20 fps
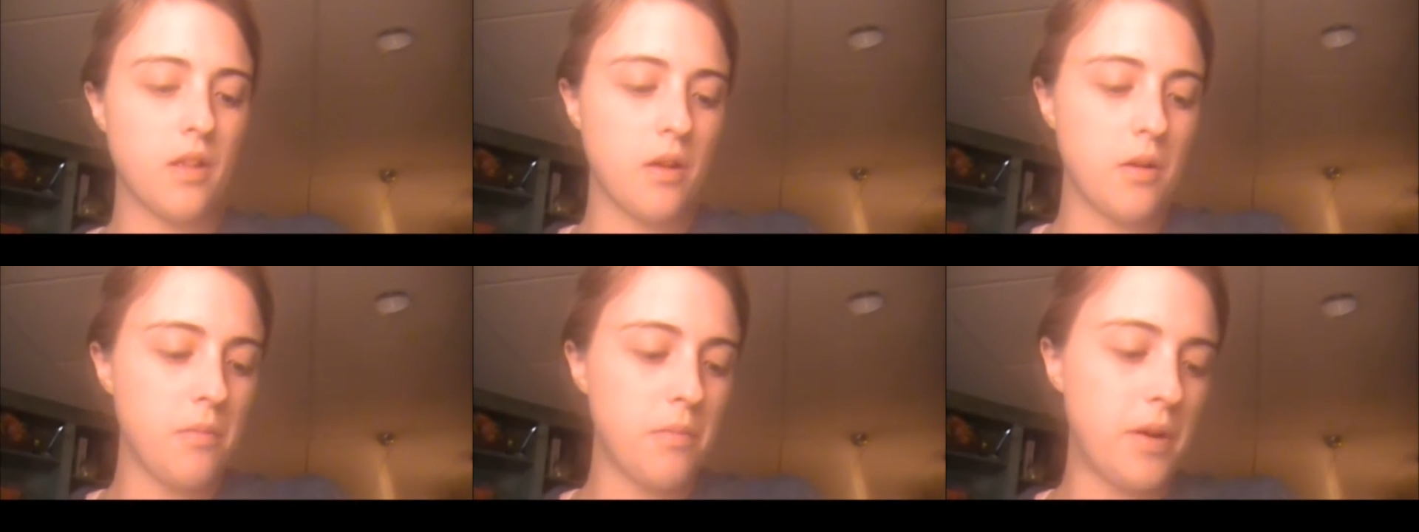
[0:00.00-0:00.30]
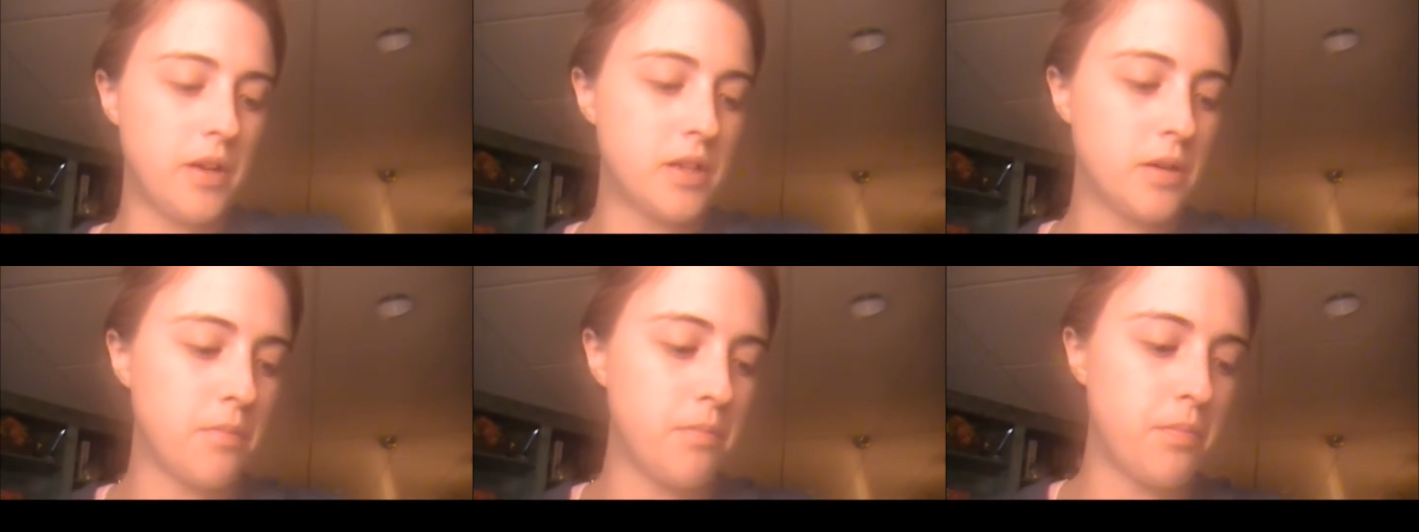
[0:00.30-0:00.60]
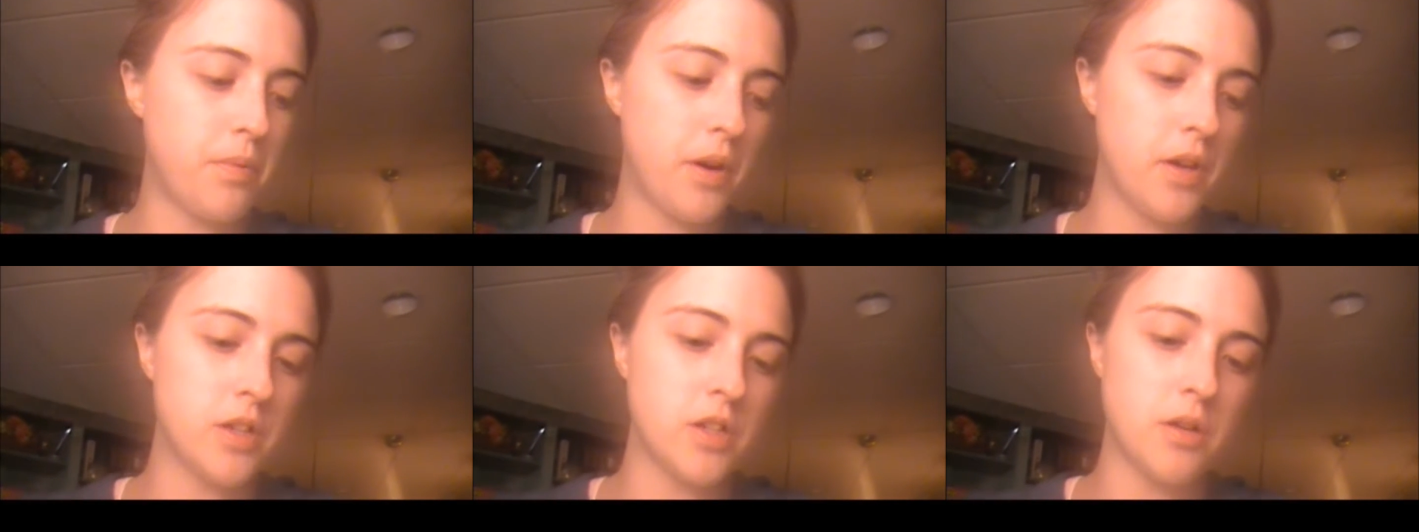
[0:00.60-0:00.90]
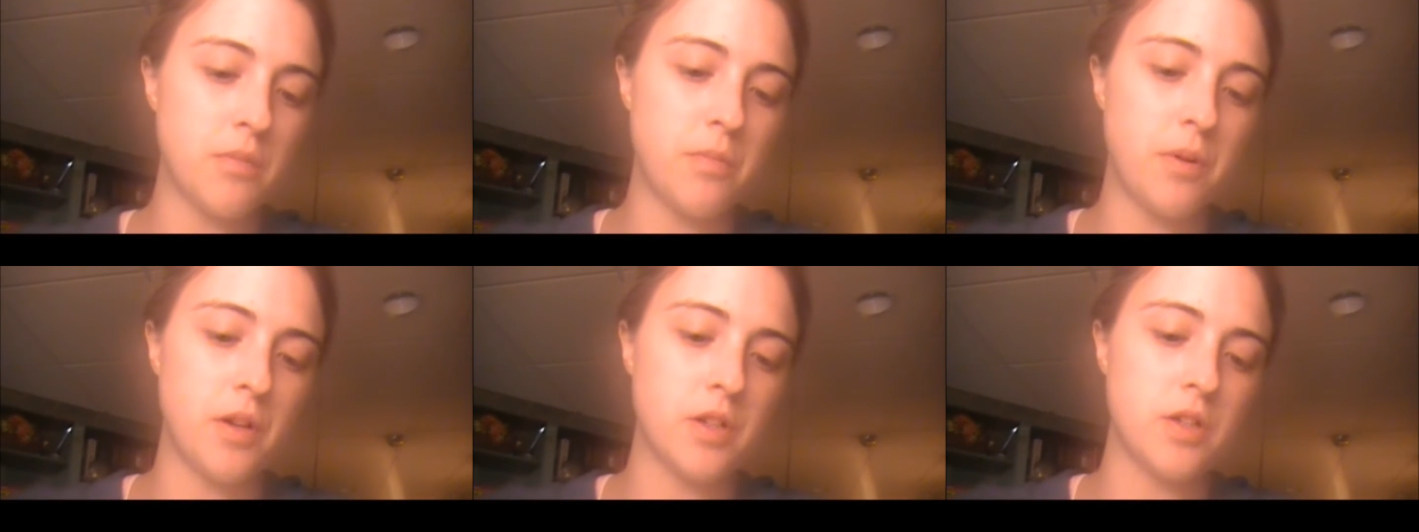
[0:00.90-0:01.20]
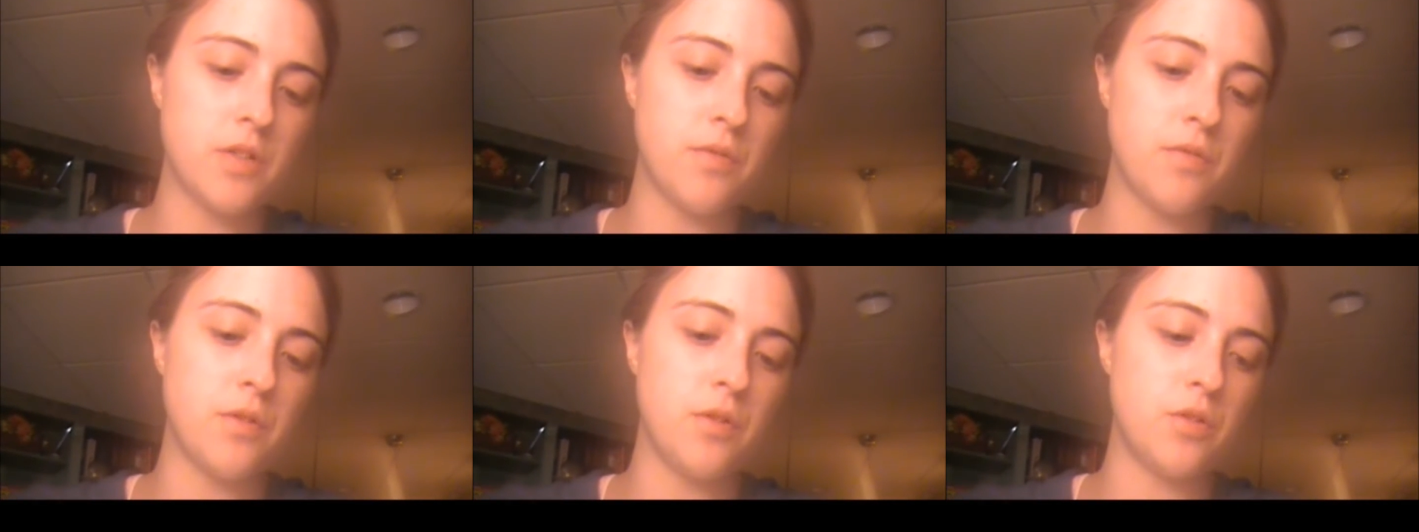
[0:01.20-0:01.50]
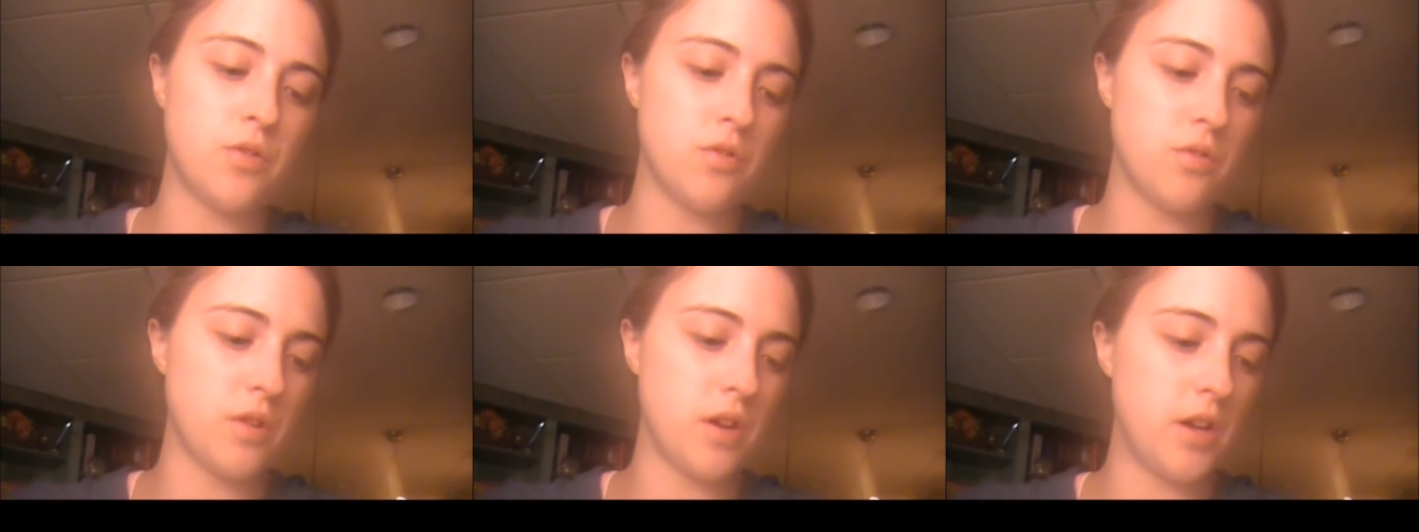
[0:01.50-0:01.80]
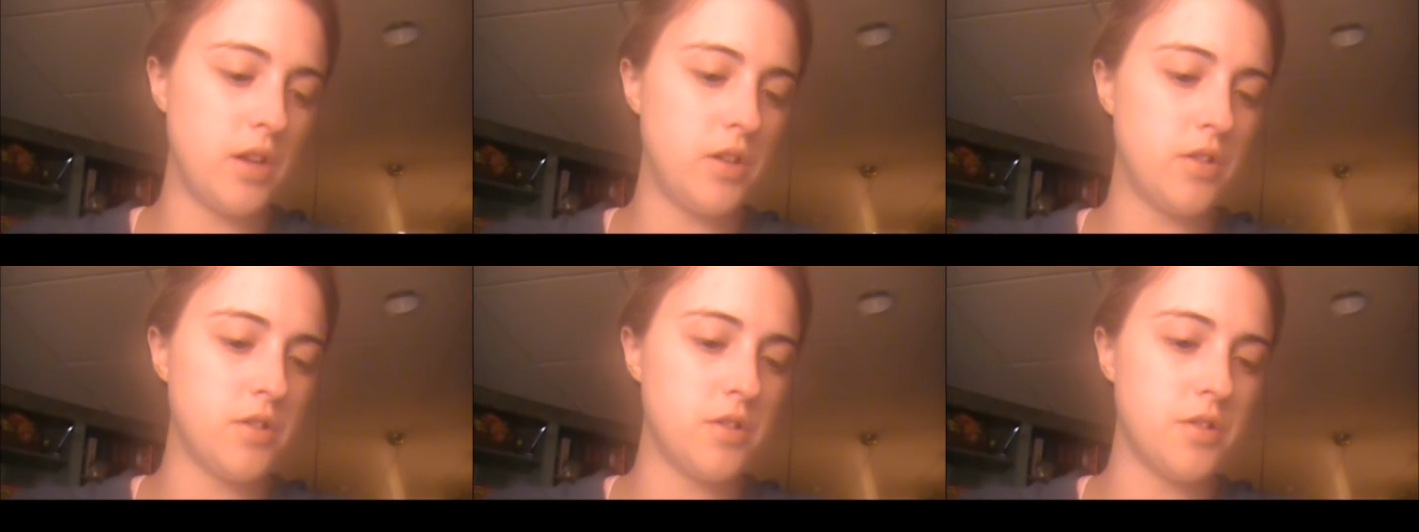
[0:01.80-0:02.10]
But it's a bunch of neutral
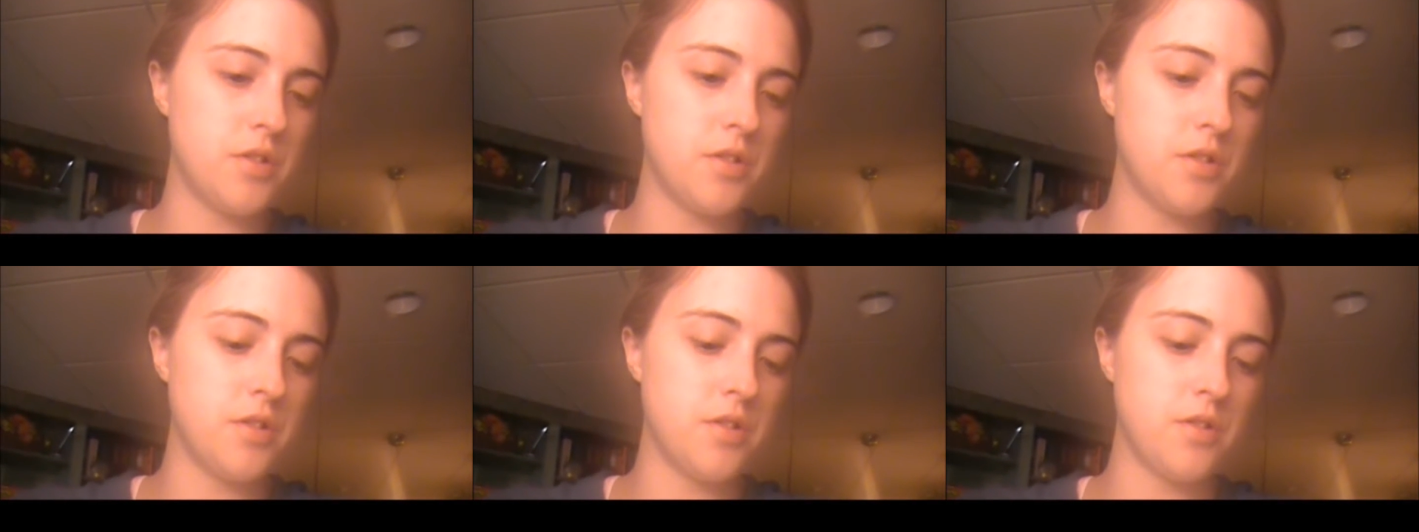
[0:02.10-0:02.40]
colors.